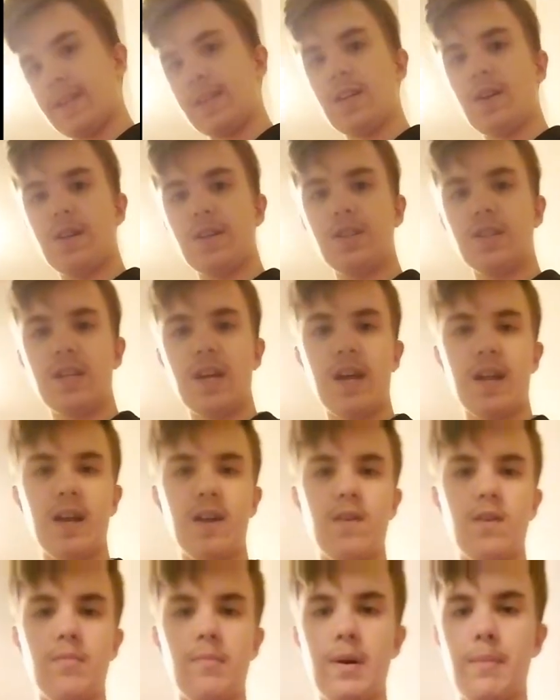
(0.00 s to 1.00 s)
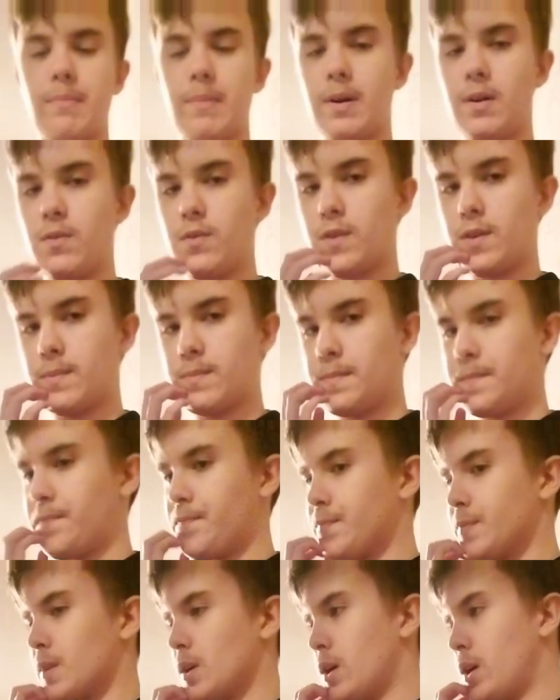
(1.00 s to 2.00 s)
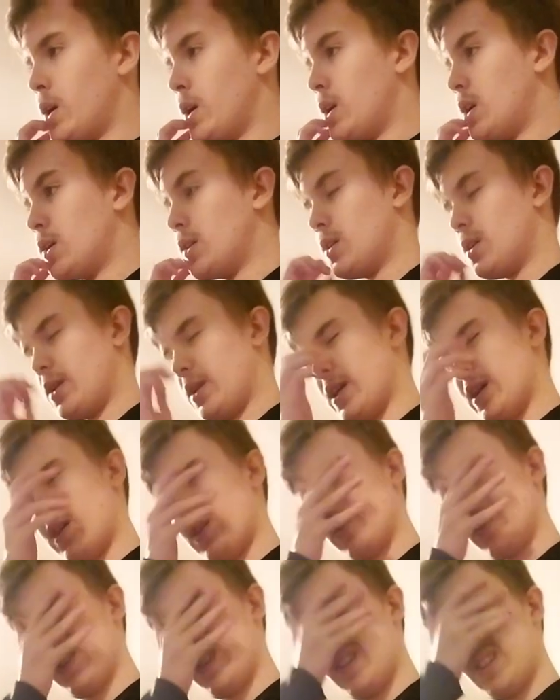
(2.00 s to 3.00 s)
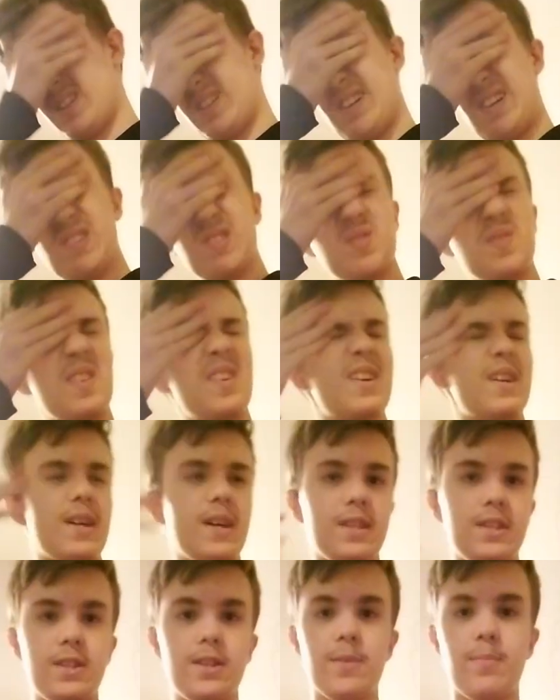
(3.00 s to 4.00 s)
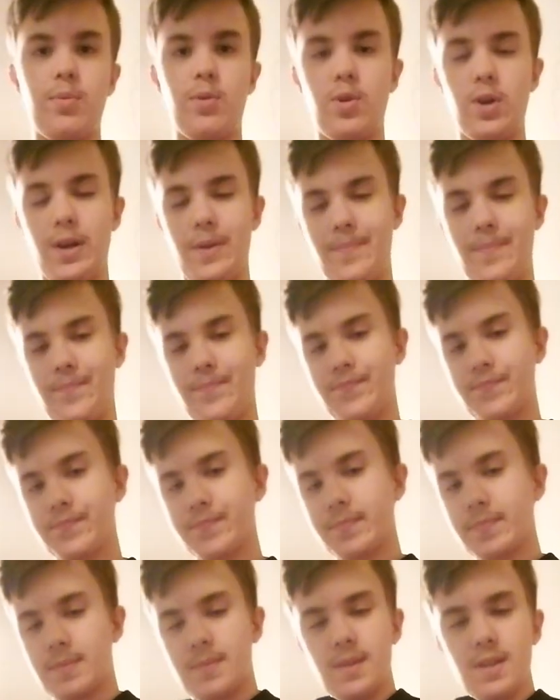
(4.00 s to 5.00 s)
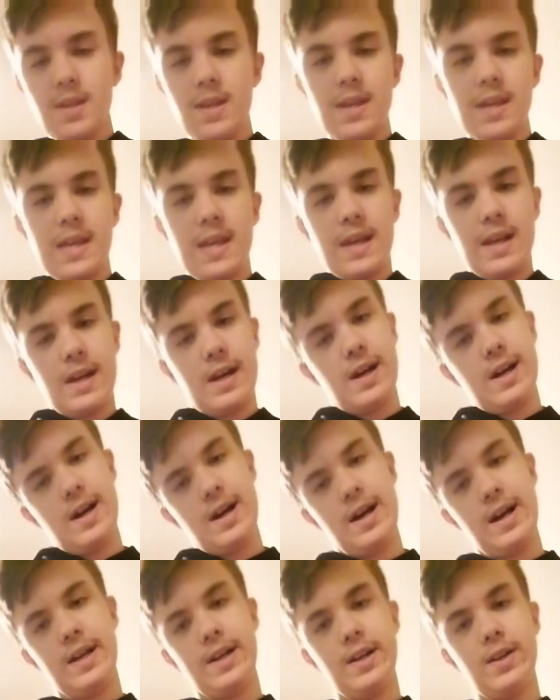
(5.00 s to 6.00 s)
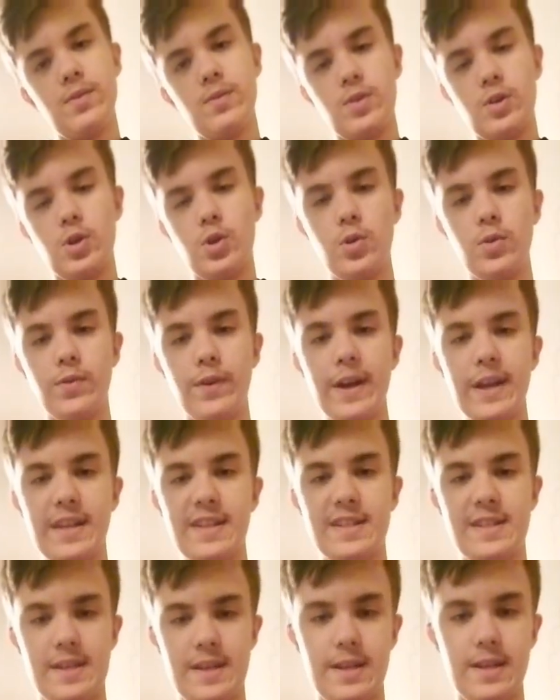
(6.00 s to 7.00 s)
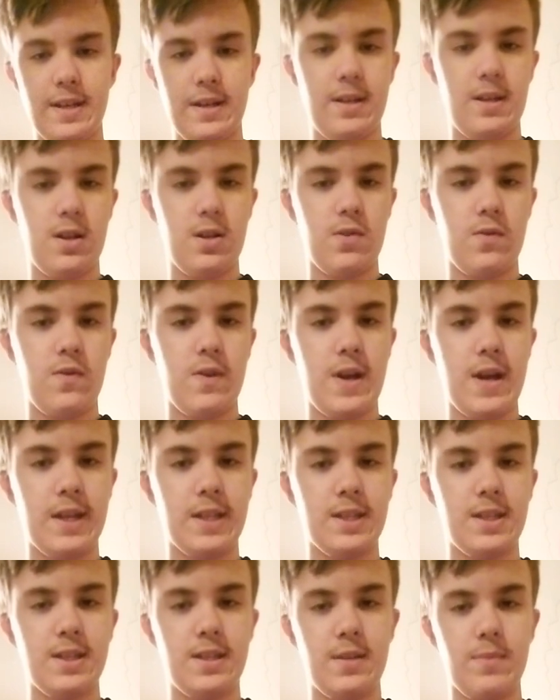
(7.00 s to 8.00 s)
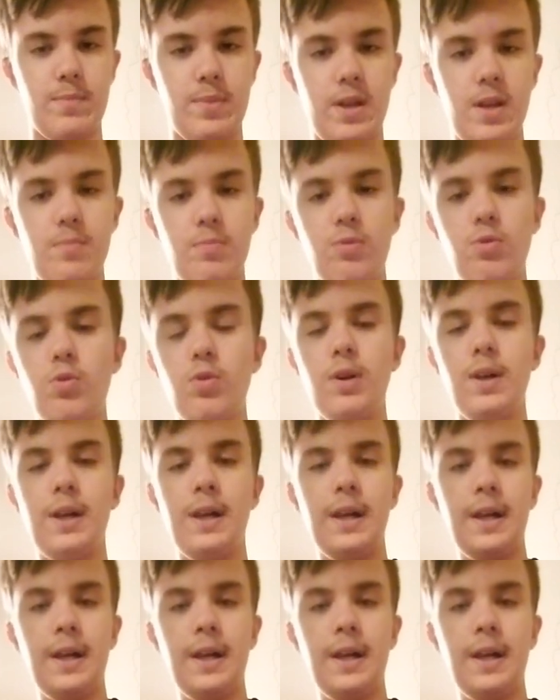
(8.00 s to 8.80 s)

Sorry, I just had hair in my mouth. Now, here's where it gets to the point. I didn't know if I did harass people